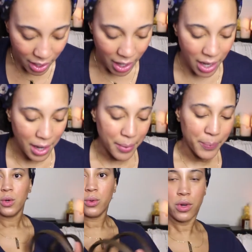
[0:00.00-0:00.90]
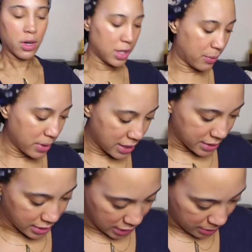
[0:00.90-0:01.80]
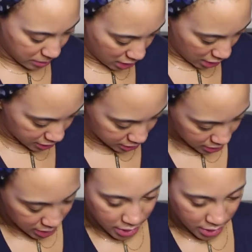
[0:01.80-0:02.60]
Um, oh girl, I realized that the lip gloss